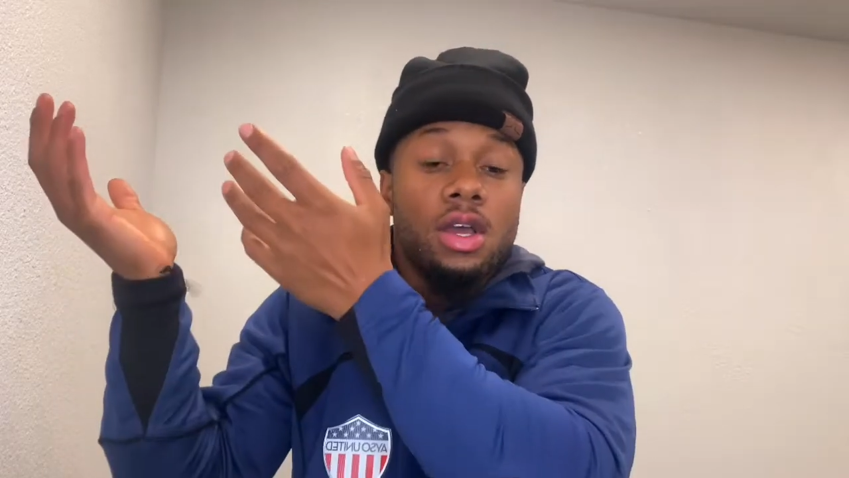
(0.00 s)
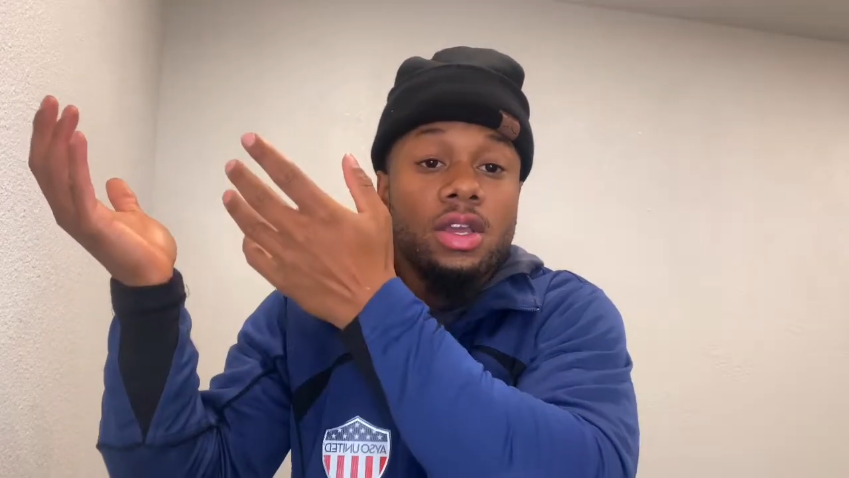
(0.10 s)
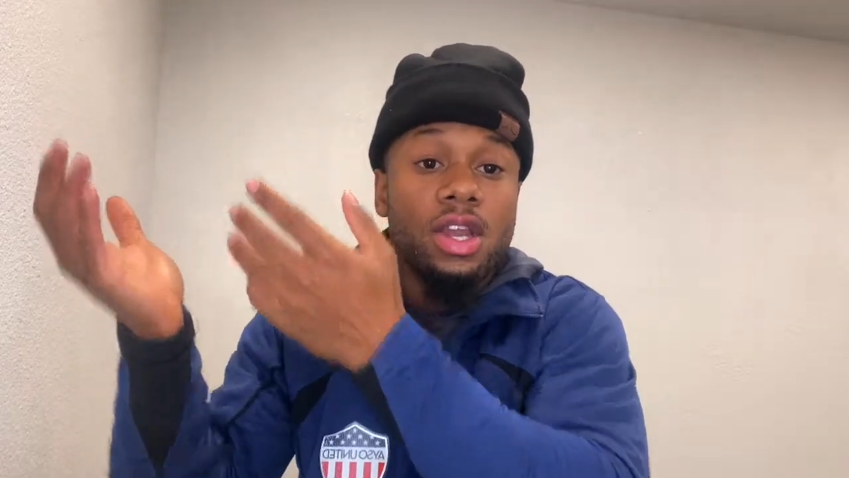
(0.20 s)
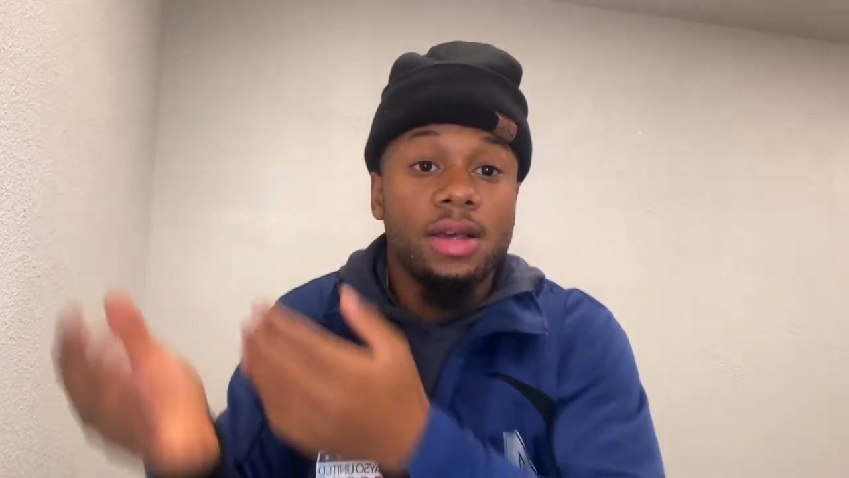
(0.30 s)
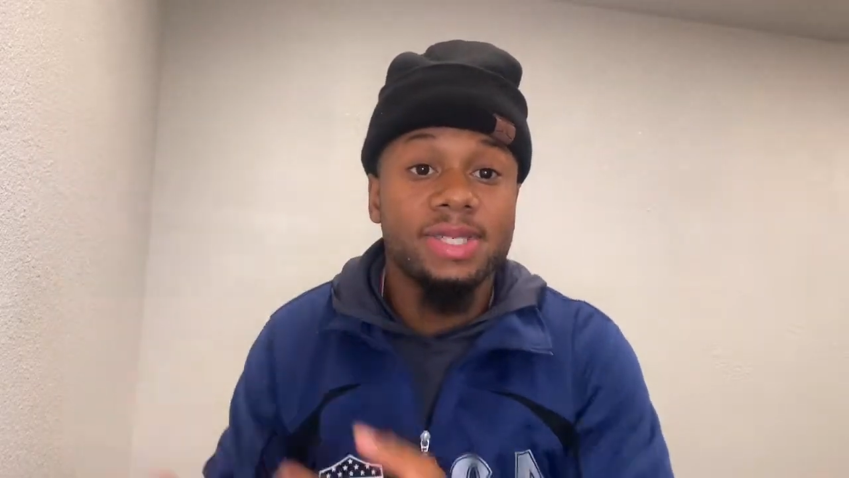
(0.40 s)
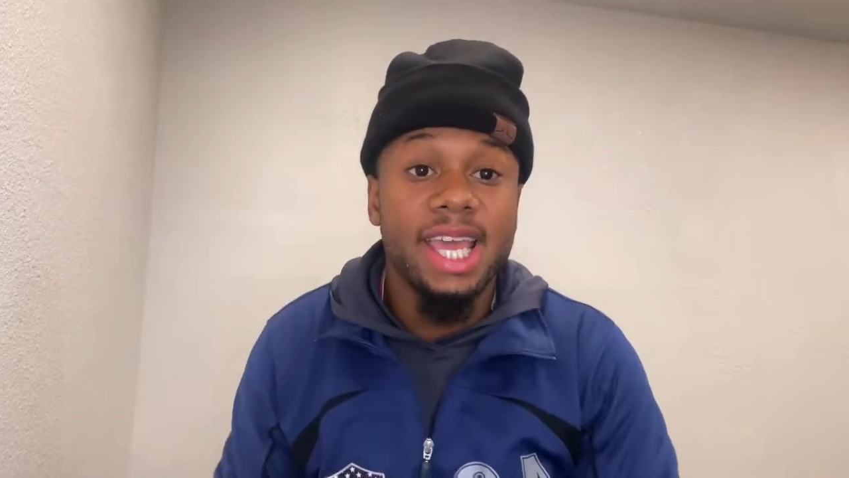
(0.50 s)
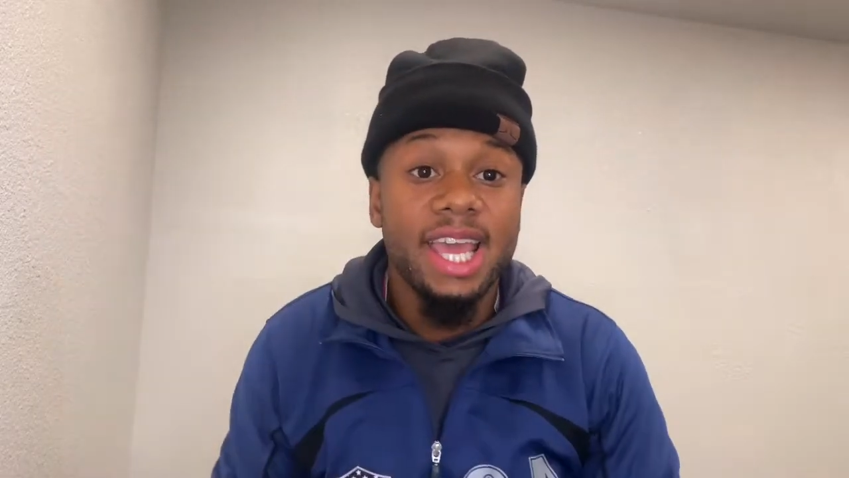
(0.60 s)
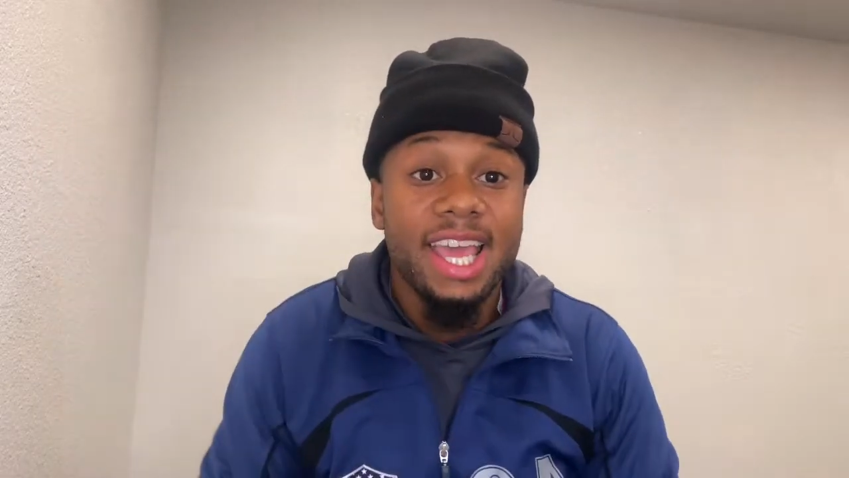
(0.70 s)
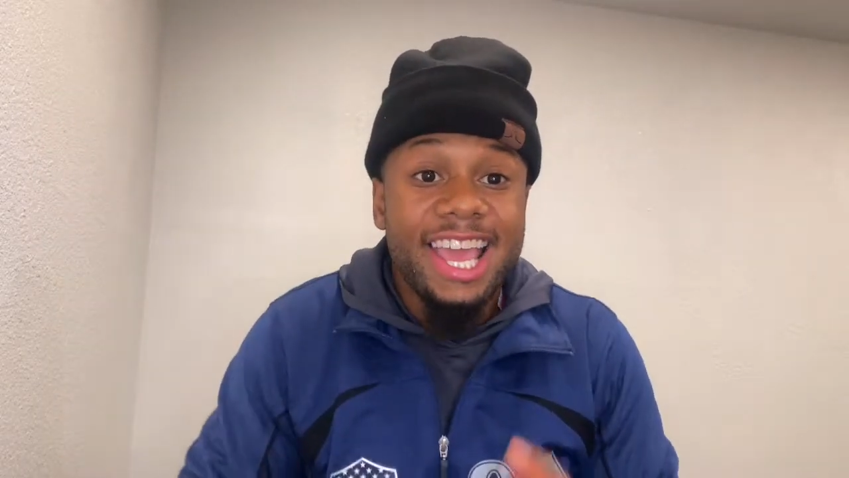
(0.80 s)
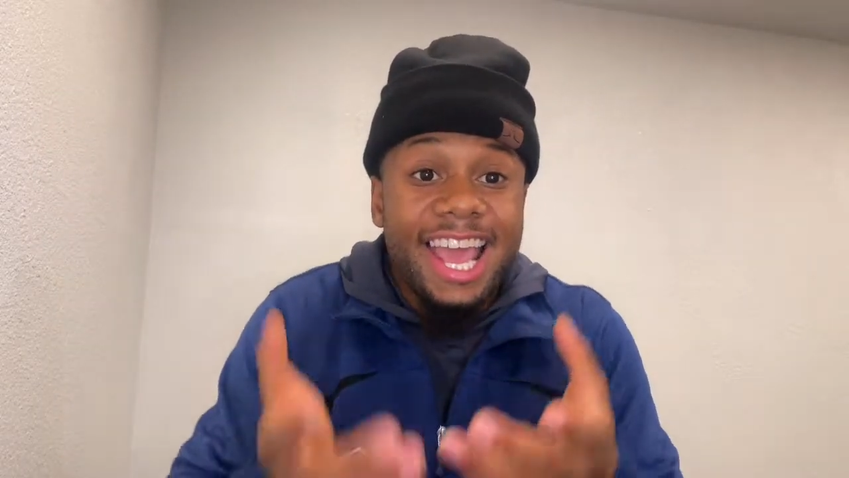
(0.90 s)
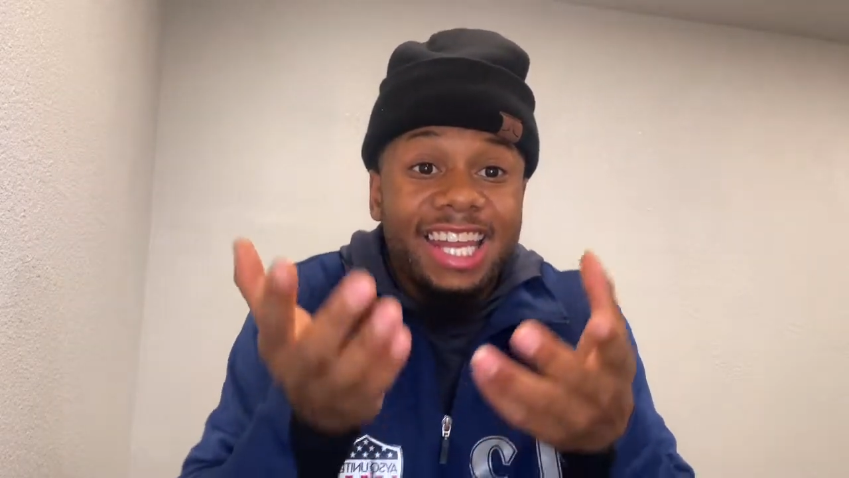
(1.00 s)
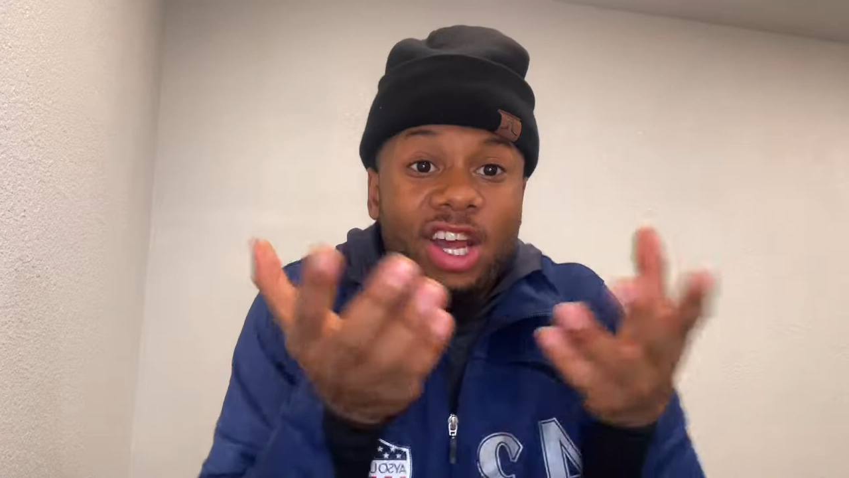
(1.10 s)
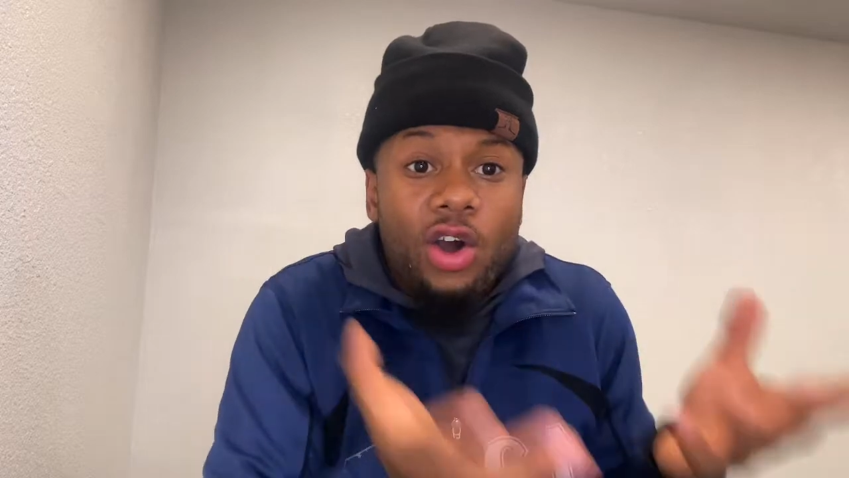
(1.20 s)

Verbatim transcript: you know what I'm saying? And then